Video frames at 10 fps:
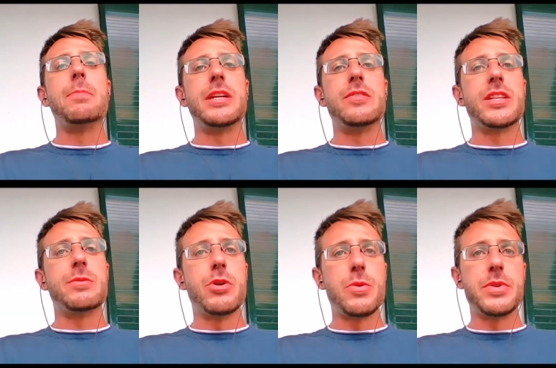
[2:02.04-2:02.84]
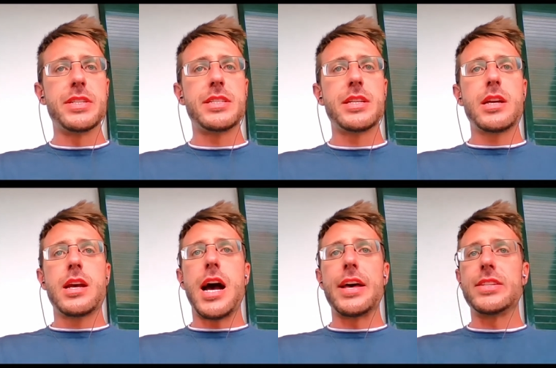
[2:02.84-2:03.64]
I believe, at the moment,
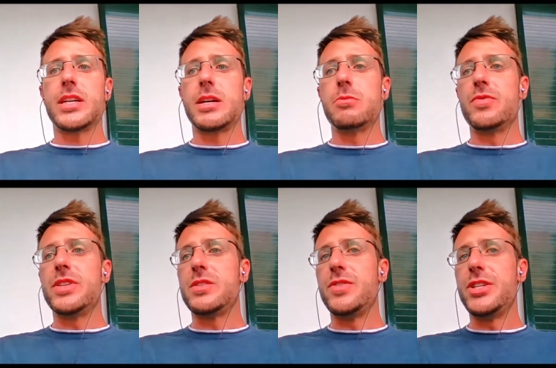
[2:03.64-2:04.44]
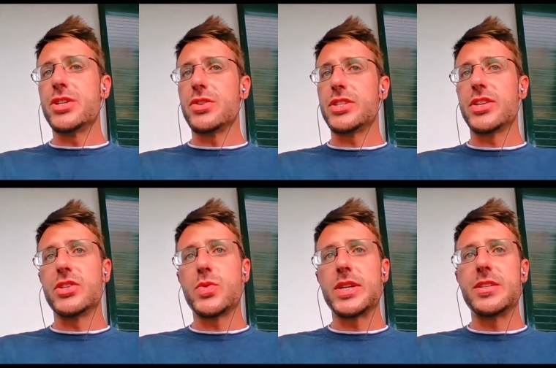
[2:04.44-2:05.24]
at the time of this video, so
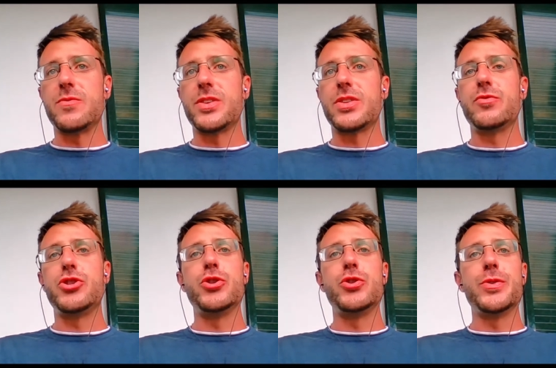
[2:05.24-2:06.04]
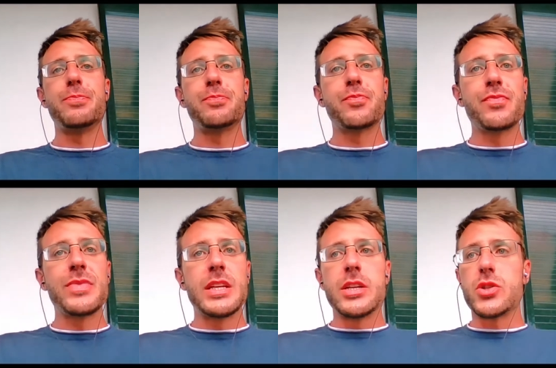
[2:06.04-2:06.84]
the 25th of June,
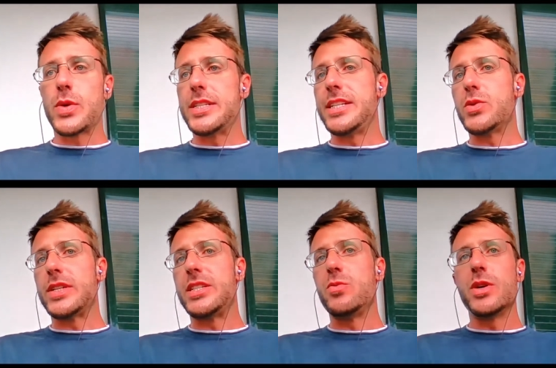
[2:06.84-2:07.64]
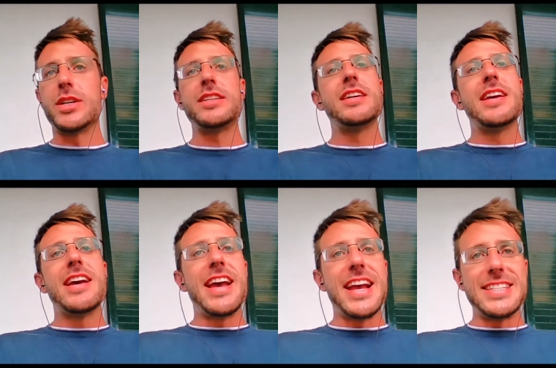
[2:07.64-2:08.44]
2021,
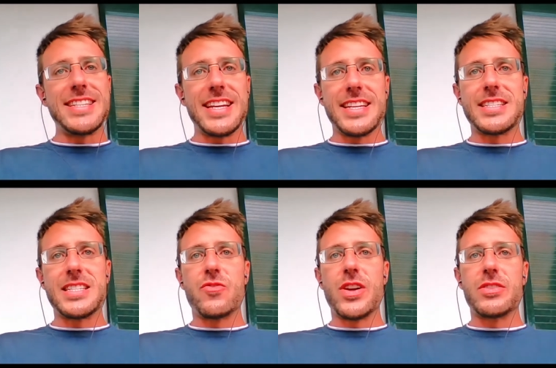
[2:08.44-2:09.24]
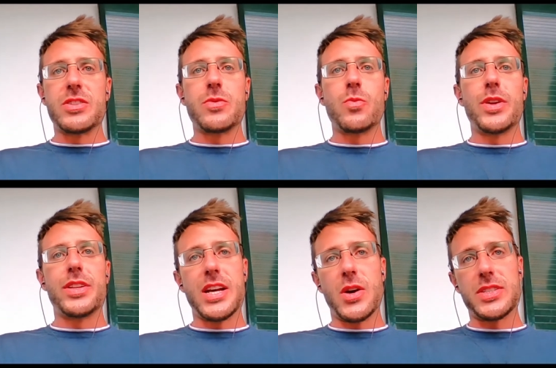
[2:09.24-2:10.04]
it is around
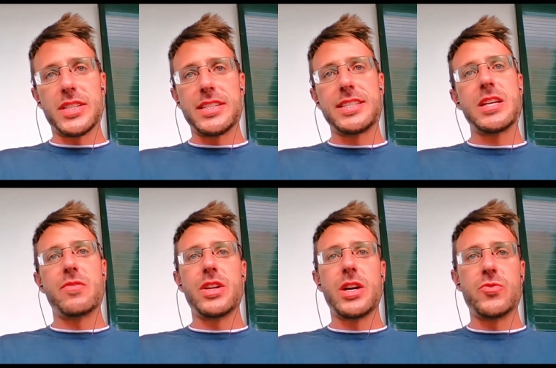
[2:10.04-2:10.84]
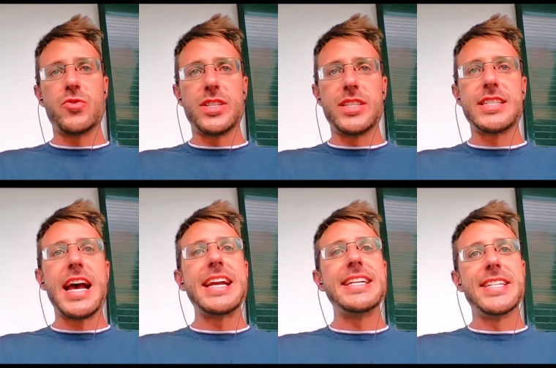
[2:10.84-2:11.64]

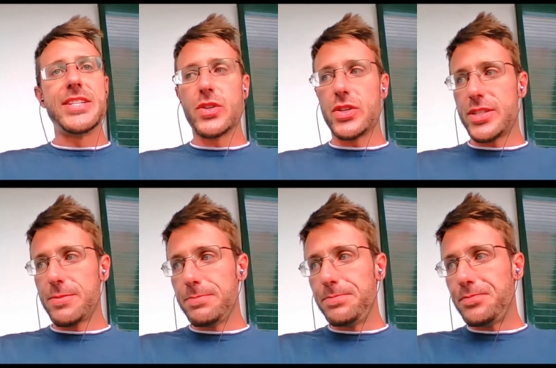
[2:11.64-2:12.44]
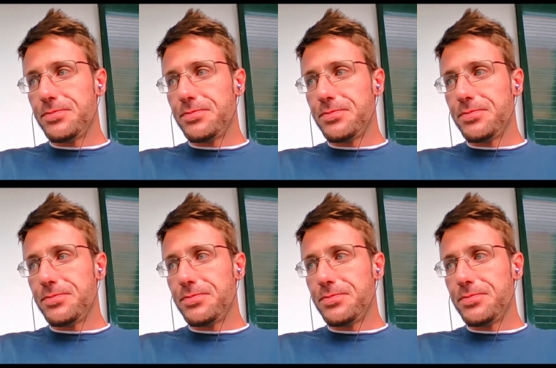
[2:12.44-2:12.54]
$1,780.